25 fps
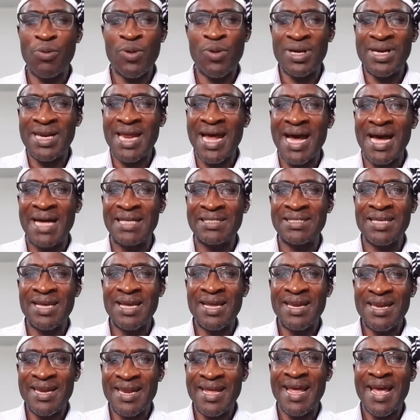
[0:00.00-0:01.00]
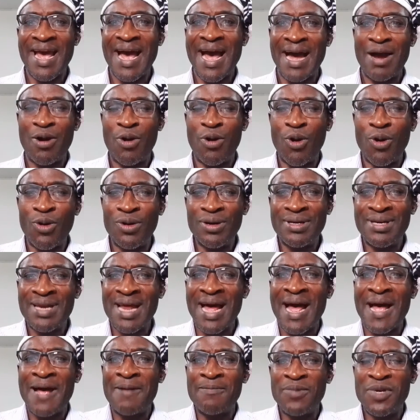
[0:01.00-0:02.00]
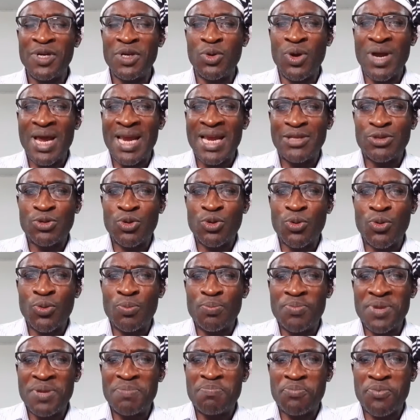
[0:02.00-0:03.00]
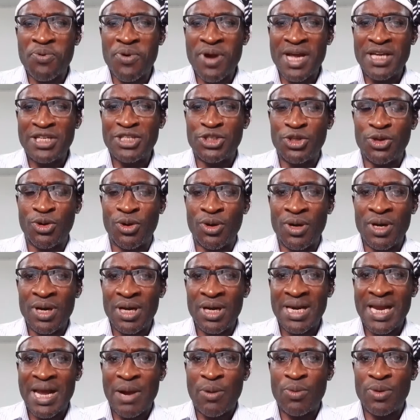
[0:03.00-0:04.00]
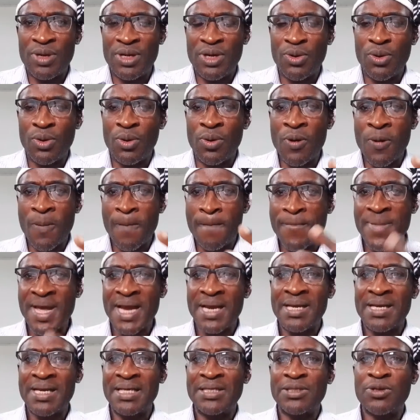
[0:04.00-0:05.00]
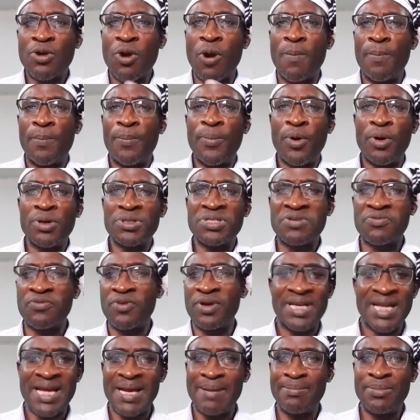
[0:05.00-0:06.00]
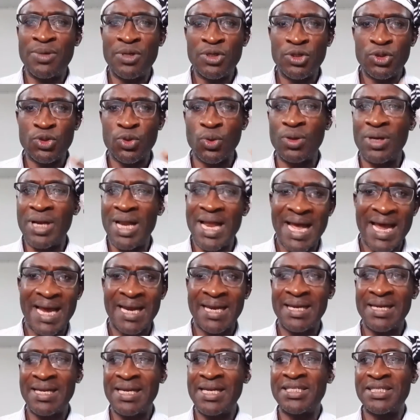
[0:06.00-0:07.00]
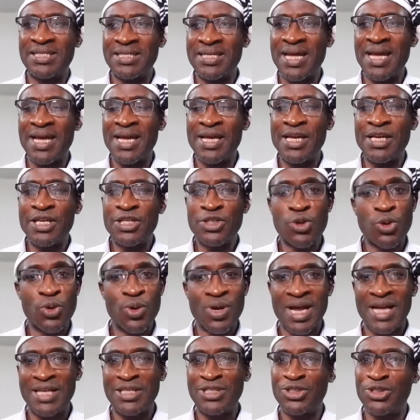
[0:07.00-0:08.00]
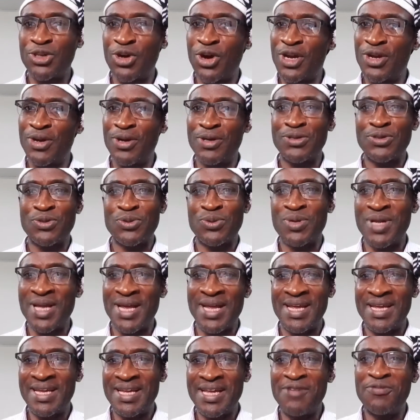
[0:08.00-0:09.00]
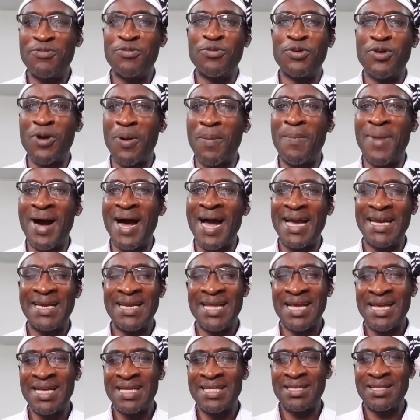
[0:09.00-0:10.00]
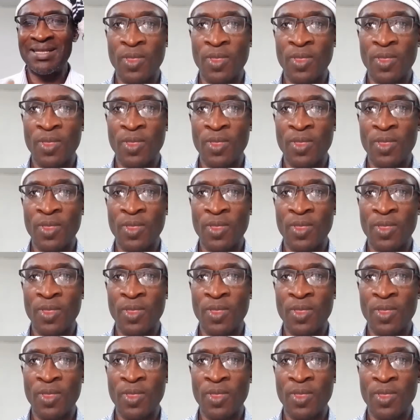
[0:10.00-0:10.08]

with that, they are under, a little bit pressure that we make it compulsory for them to learn each day. So you can join us today if you don't mind.